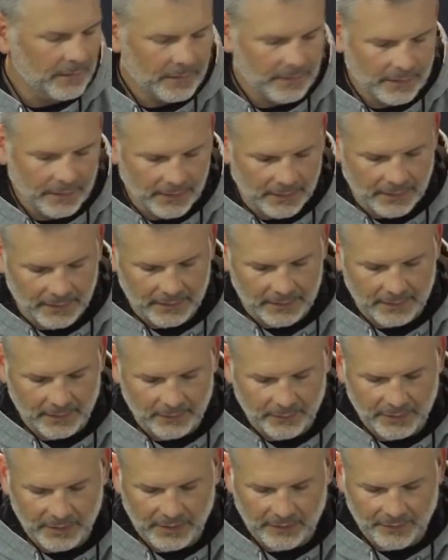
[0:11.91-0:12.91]
And
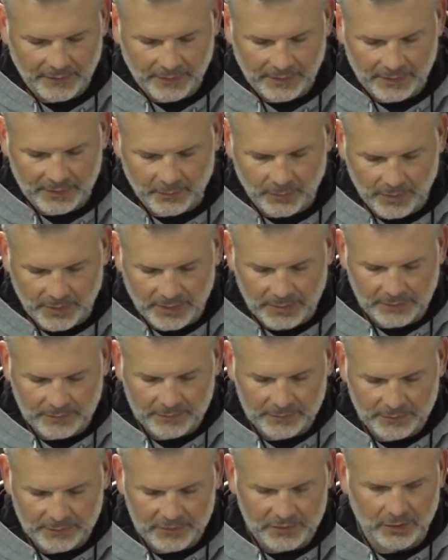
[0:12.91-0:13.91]
uh, we got to find a way.
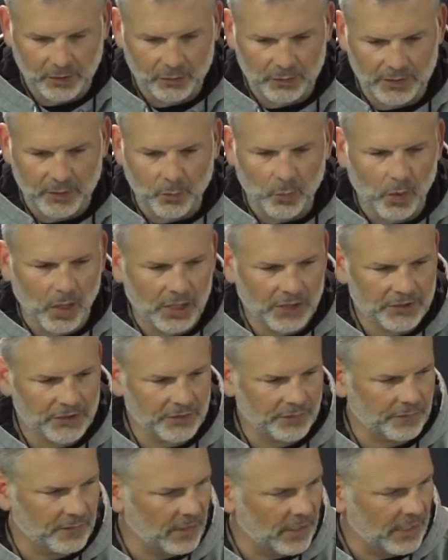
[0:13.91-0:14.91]
You've slowly
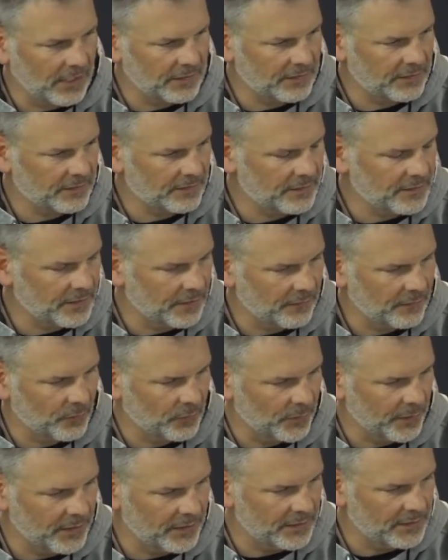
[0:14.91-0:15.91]
watched over the last
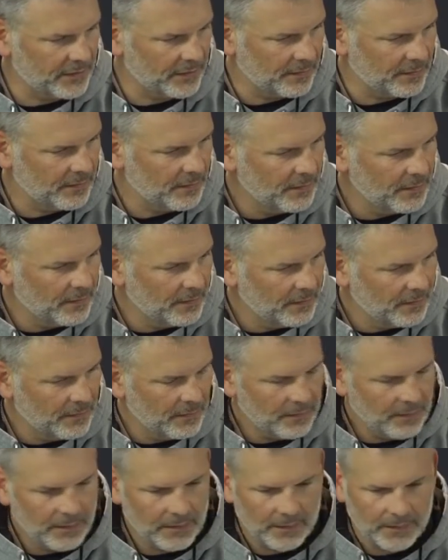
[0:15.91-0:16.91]
several weeks the,
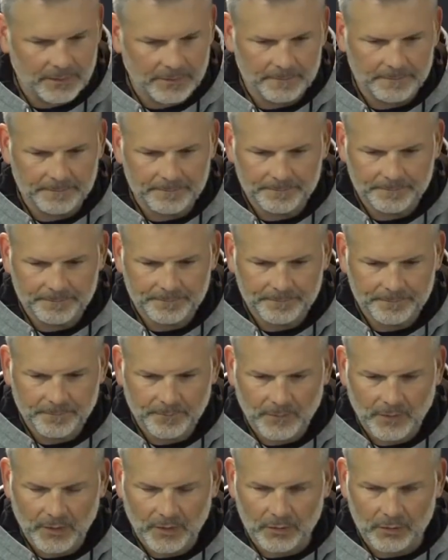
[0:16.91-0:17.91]
um,
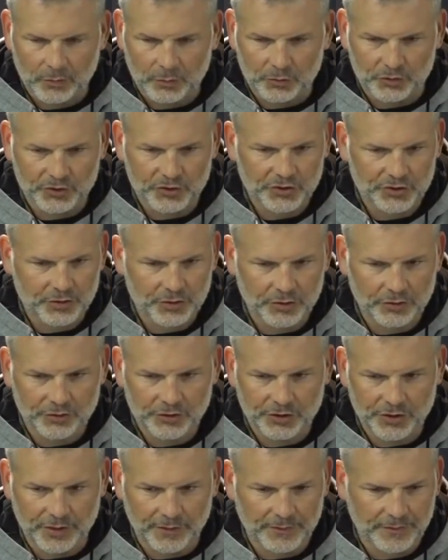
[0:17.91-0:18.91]
a little
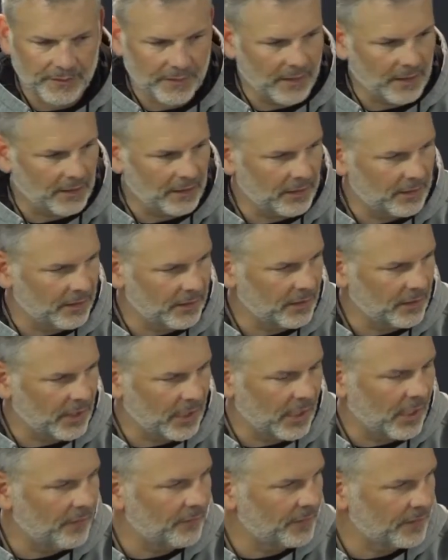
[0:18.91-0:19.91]
shift there in the
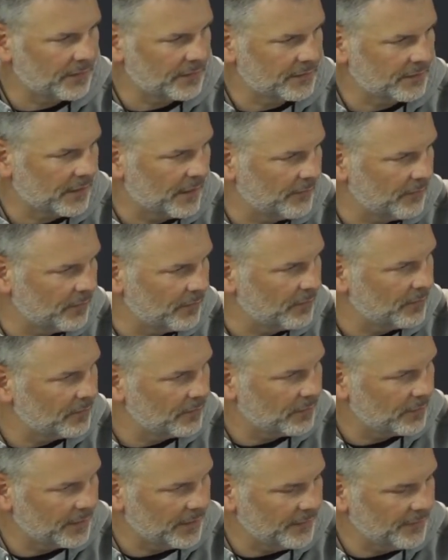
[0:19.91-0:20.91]
confidence level.
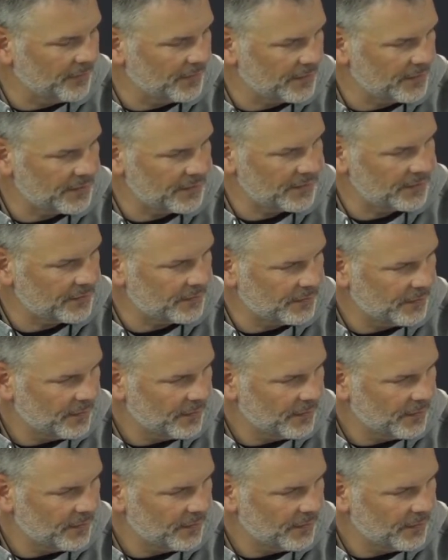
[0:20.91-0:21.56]
Our defense is